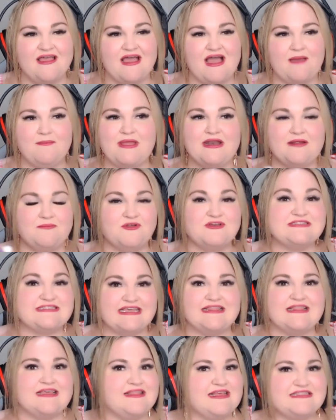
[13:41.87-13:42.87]
I mean, I'm not
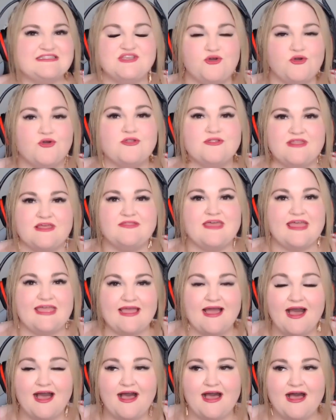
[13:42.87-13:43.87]
saying that that's good that
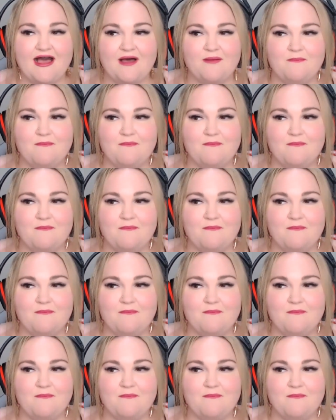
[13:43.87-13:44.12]
they are,